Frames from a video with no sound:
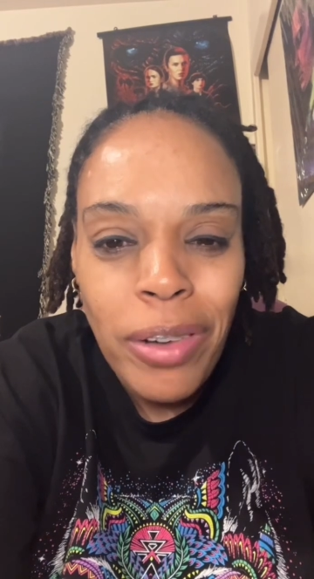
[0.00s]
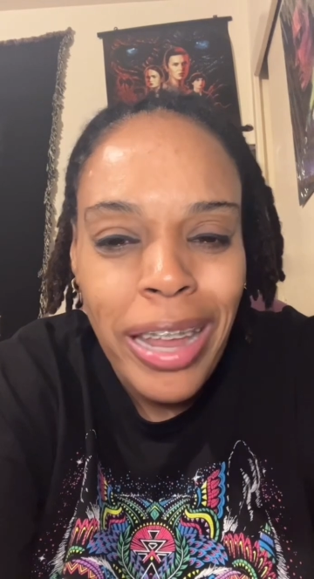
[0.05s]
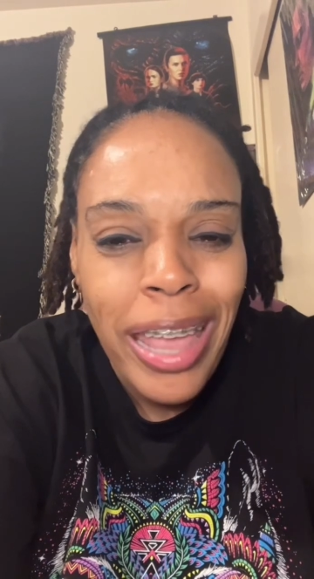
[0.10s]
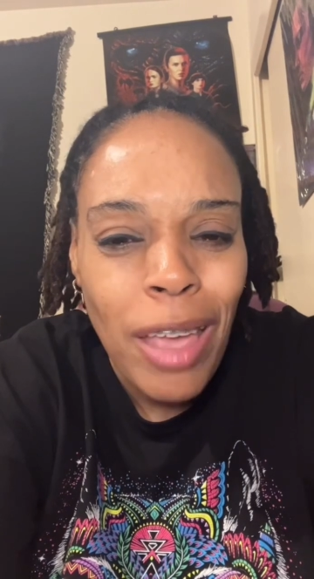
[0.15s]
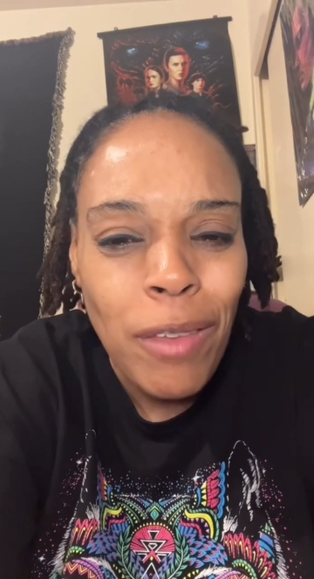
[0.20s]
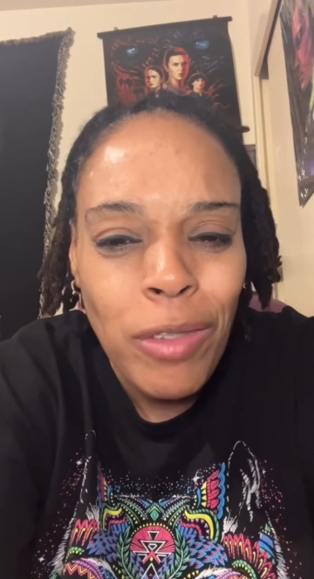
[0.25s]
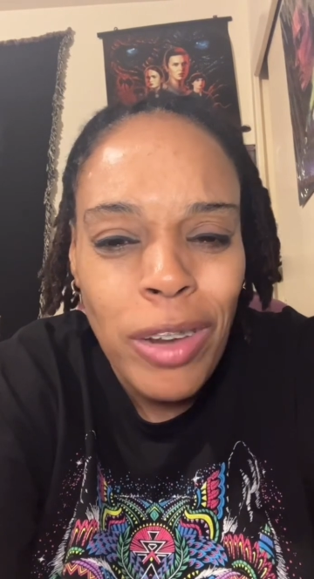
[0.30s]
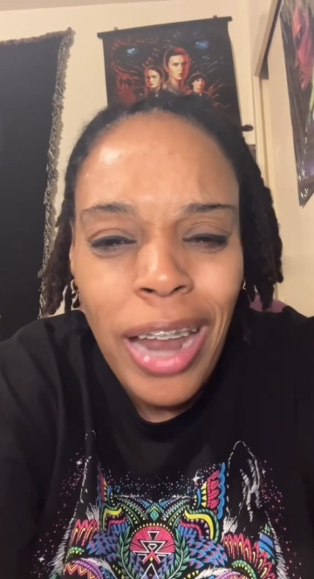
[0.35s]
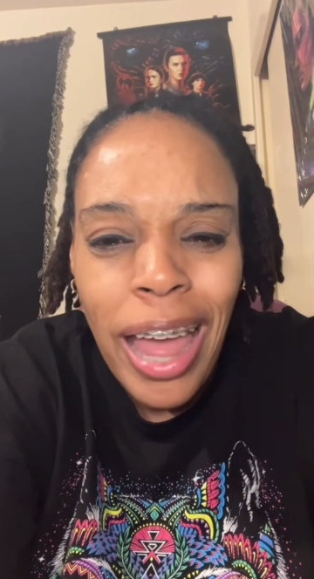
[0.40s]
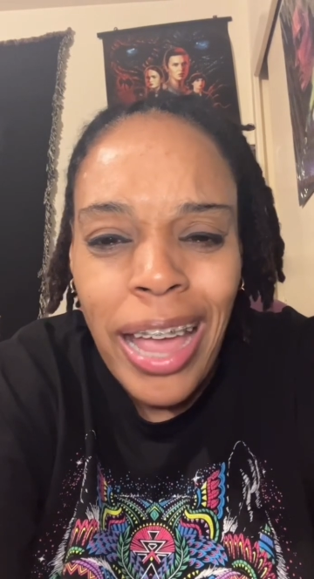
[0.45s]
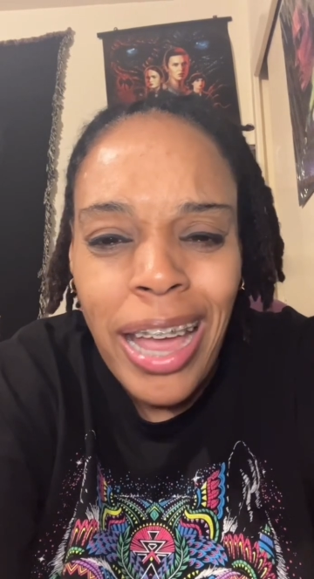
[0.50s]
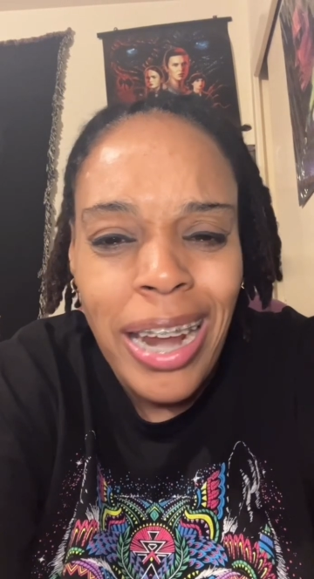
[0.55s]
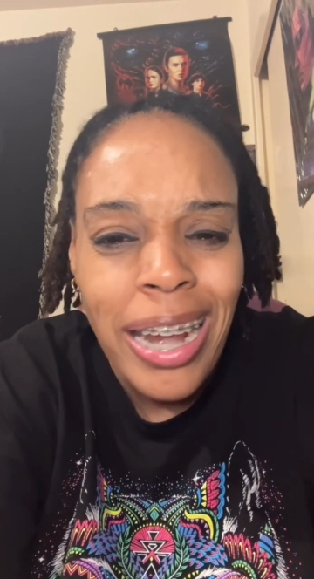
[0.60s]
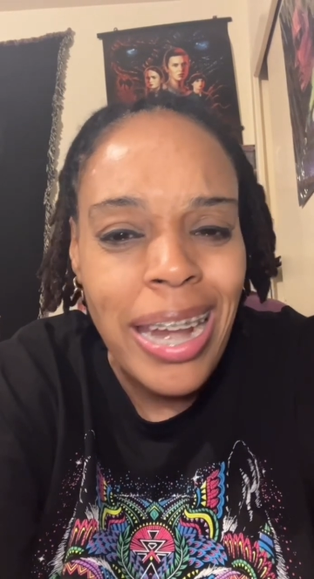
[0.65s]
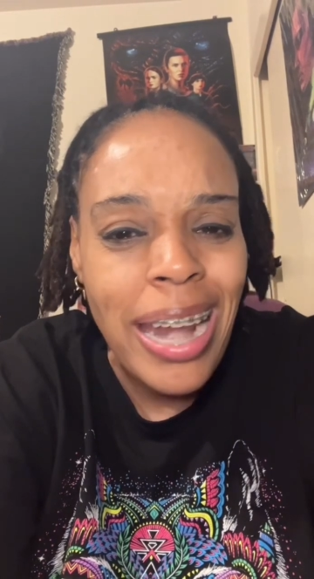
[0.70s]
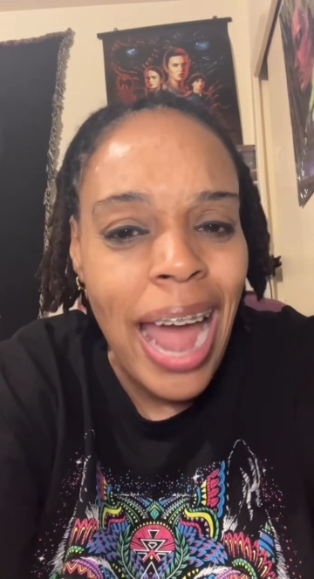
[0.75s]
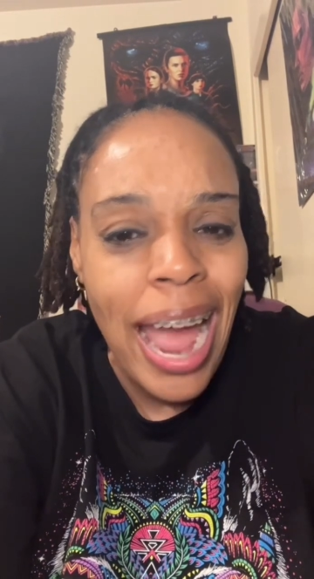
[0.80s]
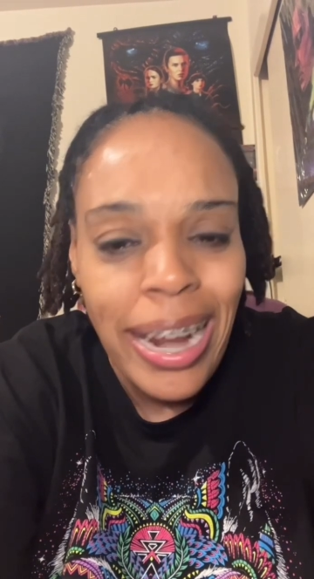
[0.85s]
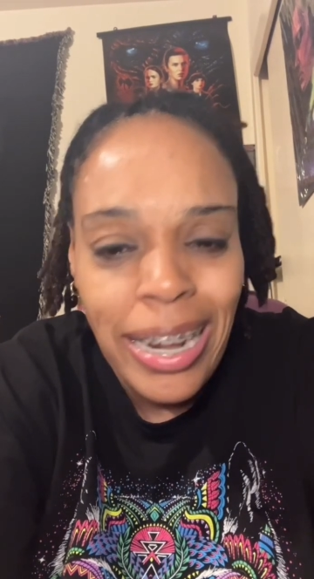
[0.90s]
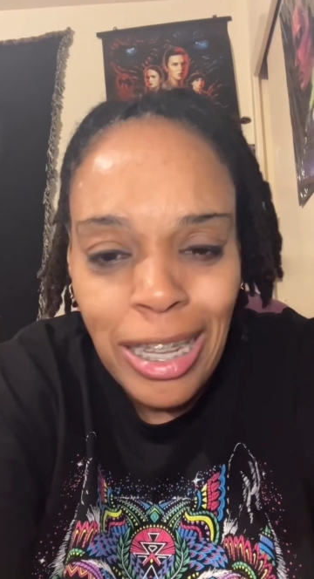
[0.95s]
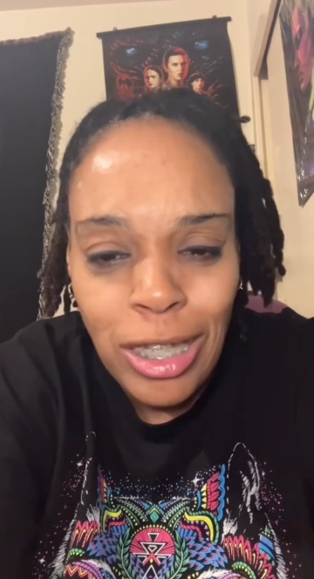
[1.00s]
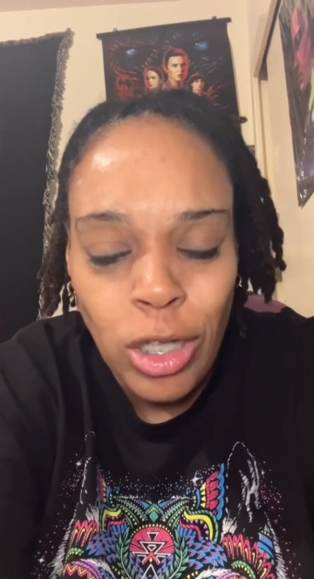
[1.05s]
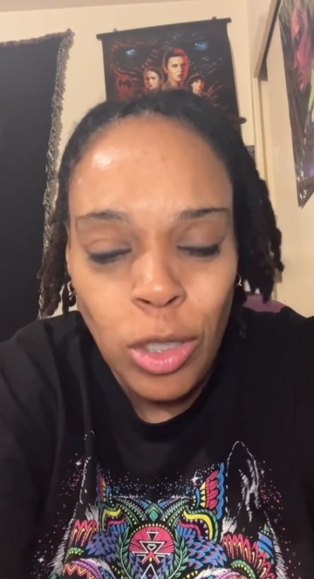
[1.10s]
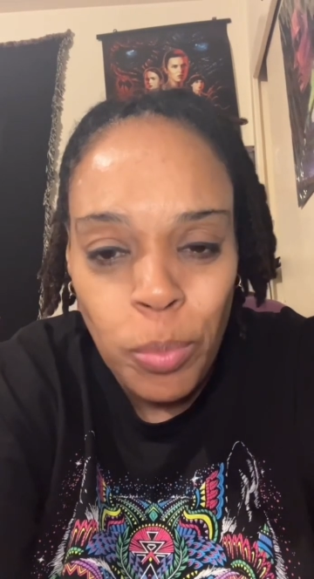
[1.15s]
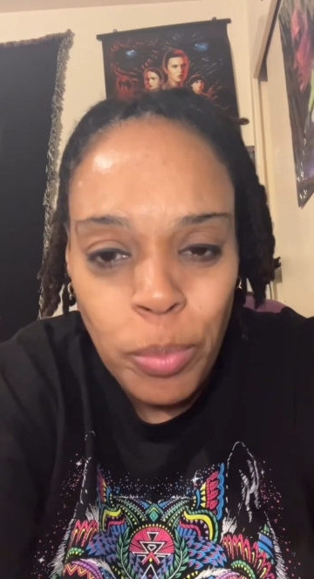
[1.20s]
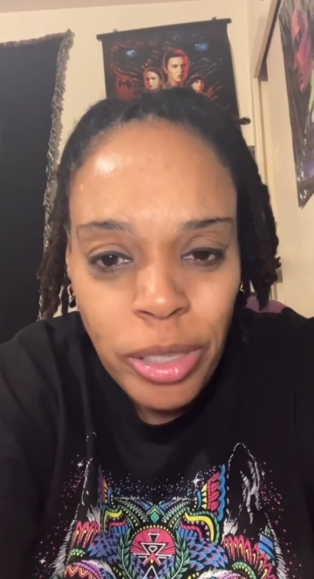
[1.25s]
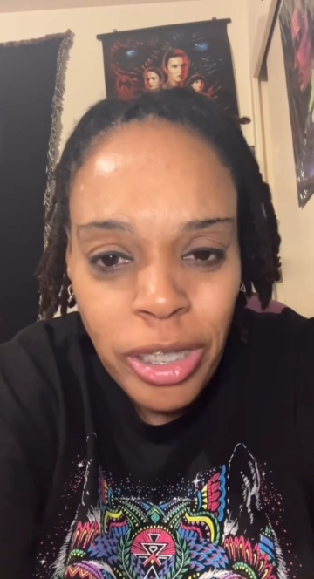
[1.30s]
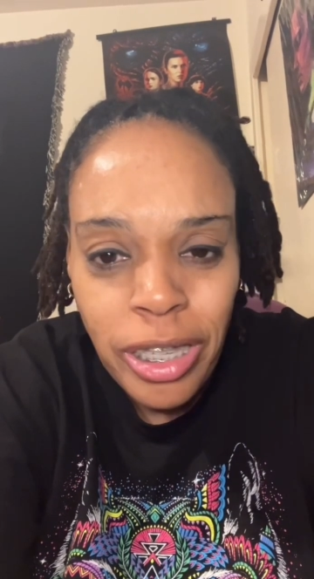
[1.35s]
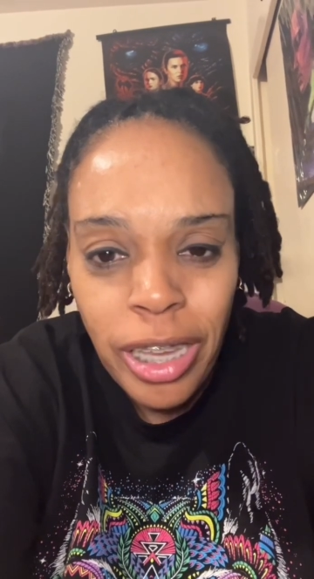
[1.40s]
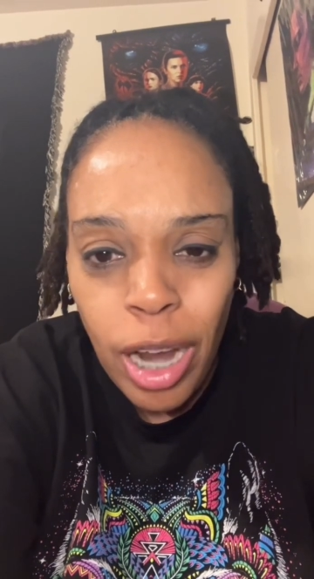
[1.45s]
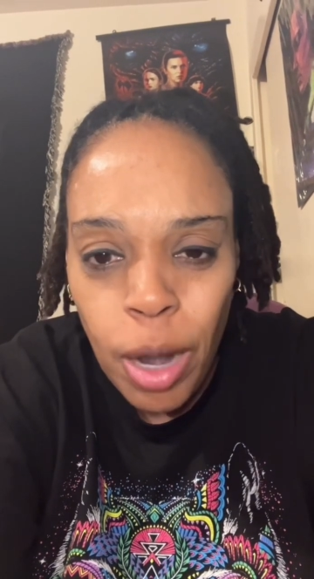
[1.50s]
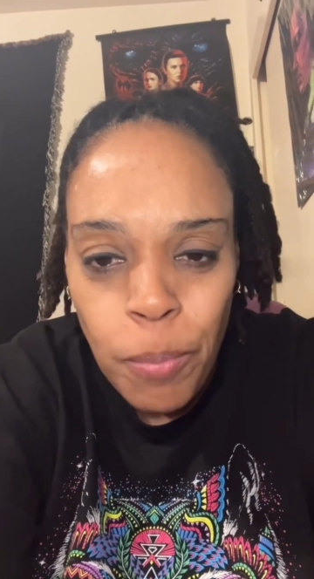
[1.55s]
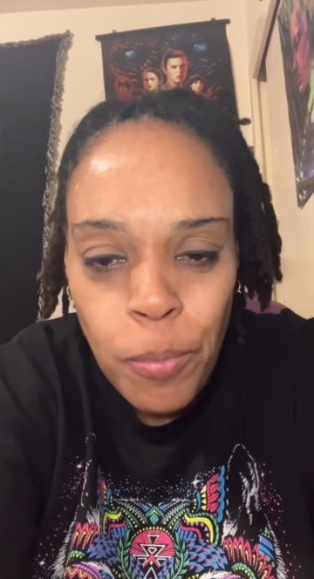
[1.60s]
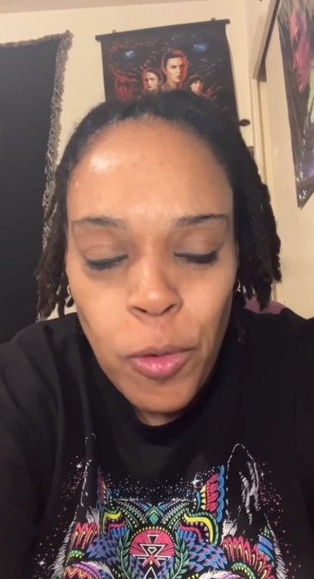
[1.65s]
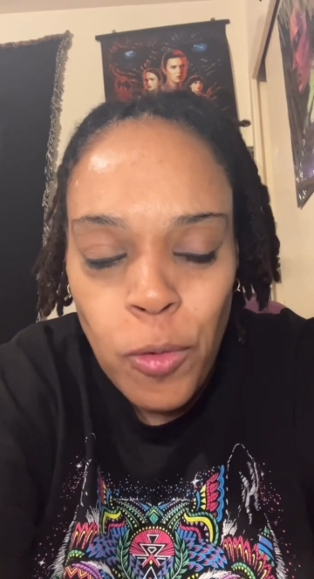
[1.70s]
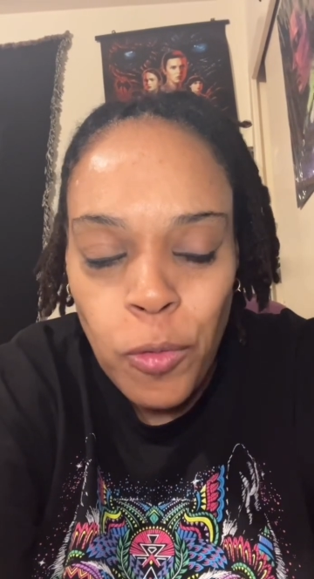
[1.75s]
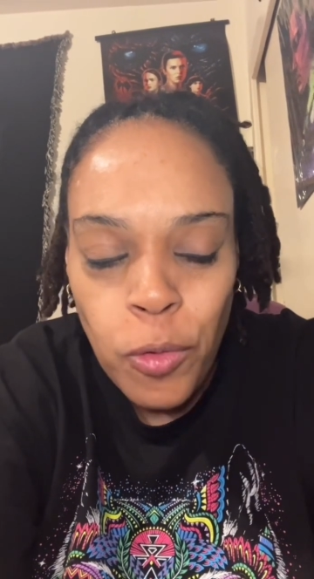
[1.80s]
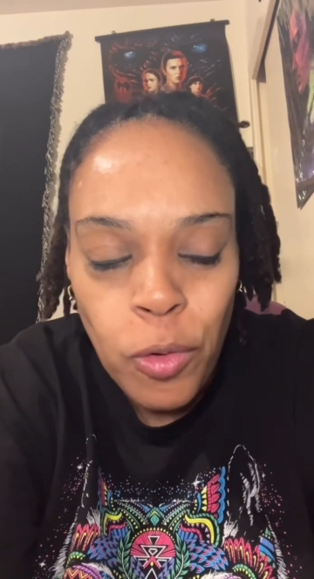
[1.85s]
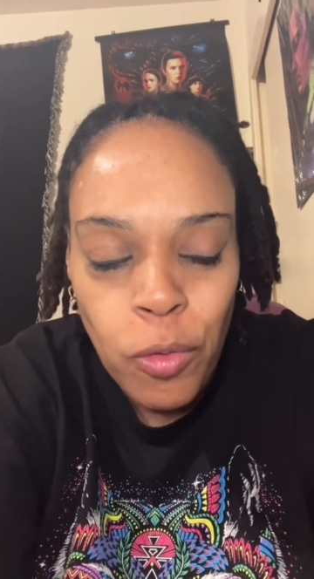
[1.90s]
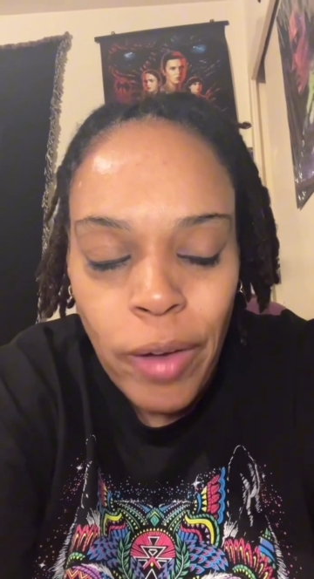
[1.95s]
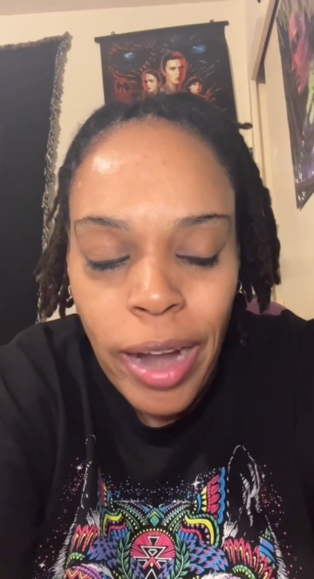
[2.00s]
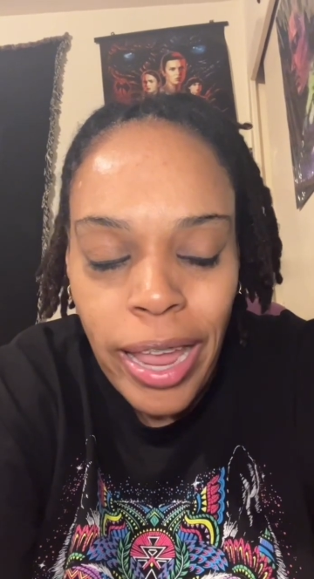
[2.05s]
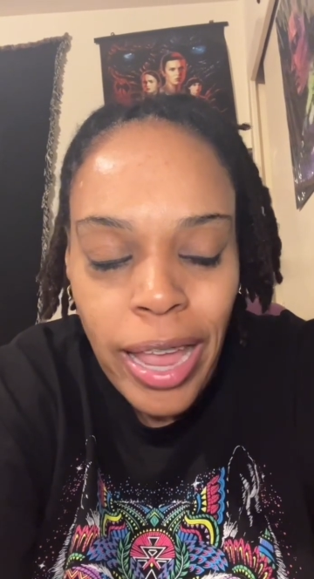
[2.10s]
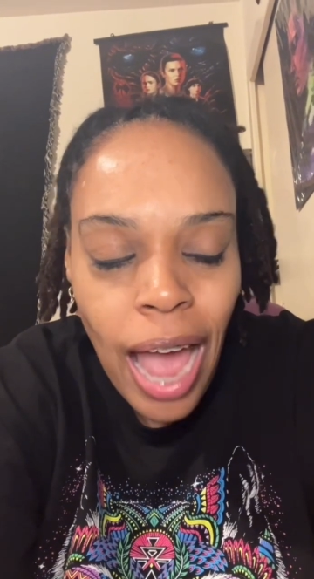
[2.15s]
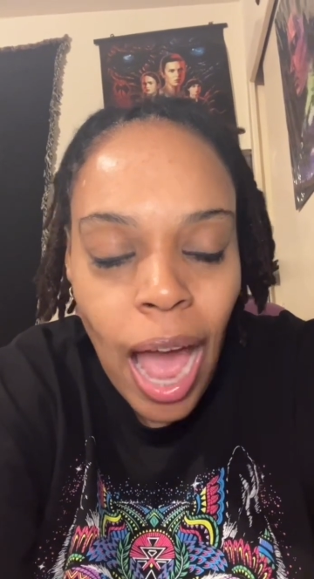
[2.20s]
gave it like a 92% approval rate.